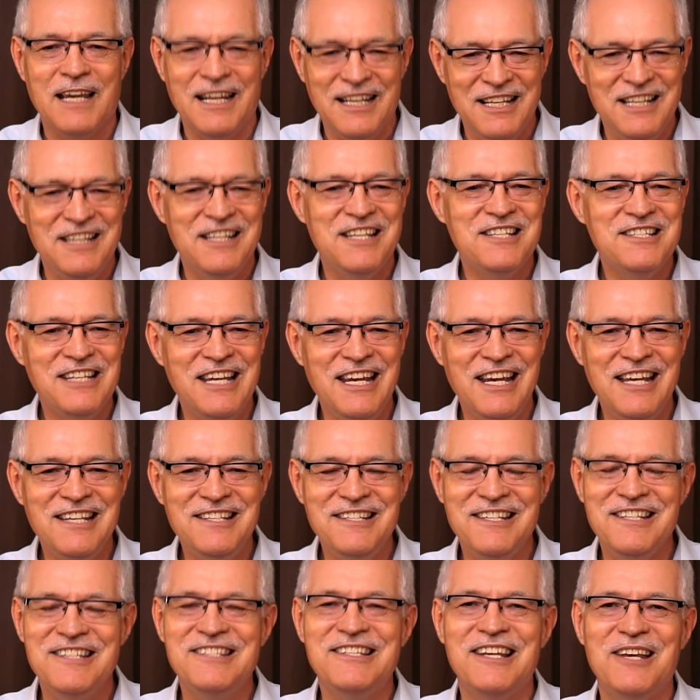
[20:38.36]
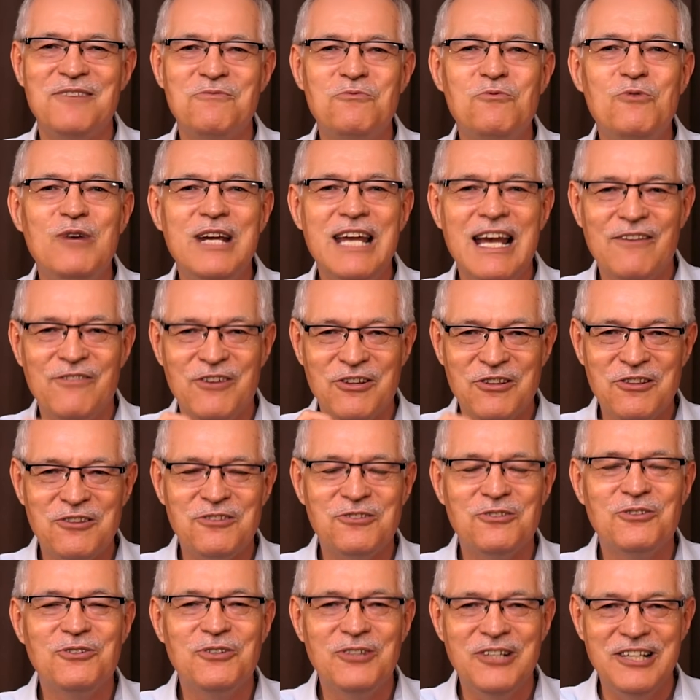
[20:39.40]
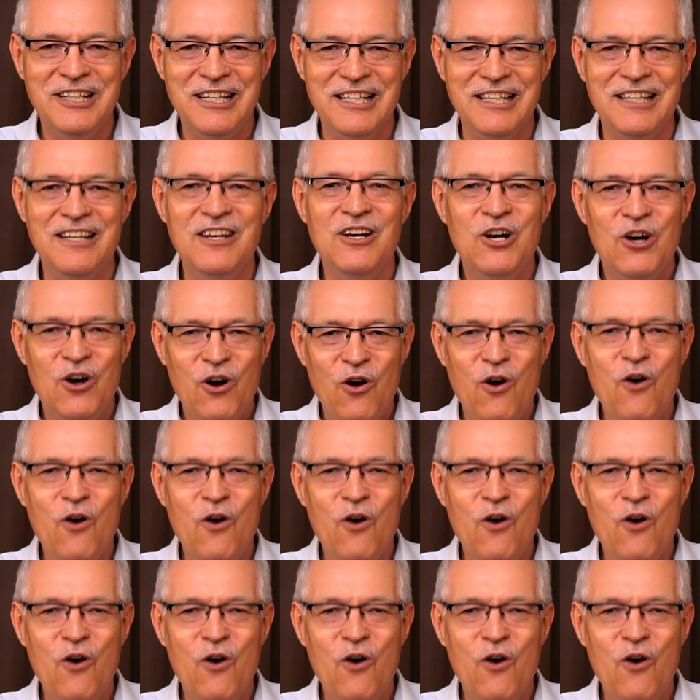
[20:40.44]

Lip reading: And in this case, he said, we have authority